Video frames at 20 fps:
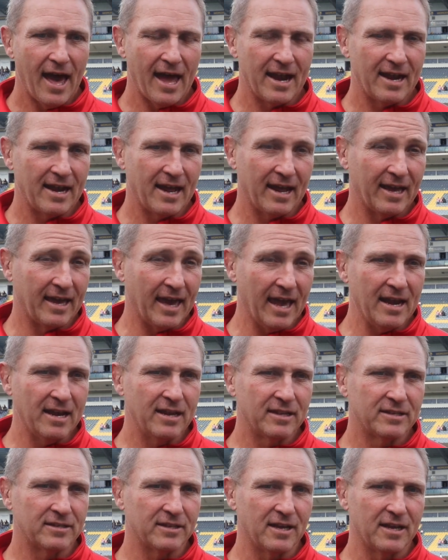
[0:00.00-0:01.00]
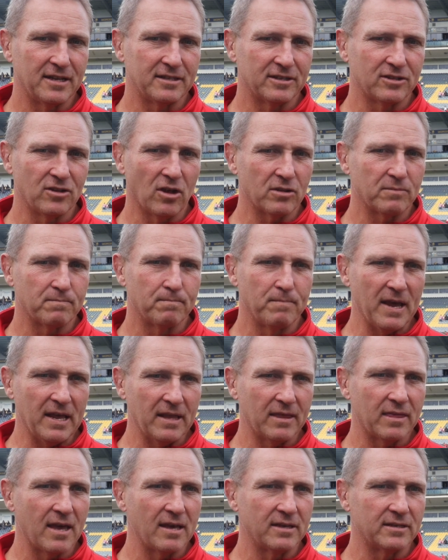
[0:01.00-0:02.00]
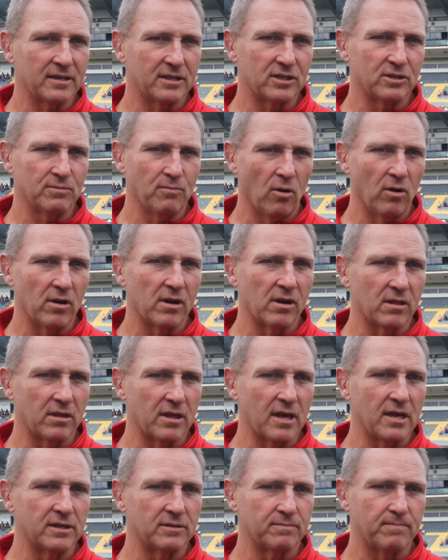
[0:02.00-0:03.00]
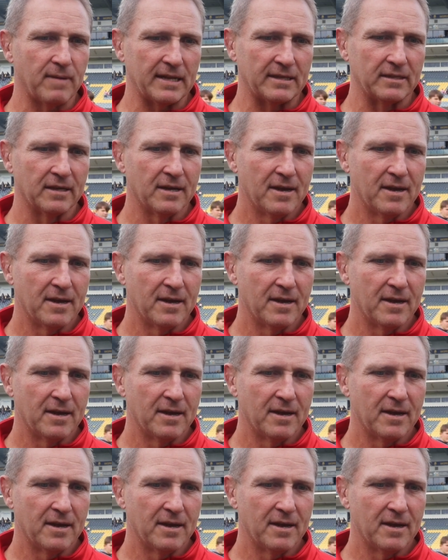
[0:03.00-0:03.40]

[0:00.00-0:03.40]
And again, it's not big things, it's small little things, but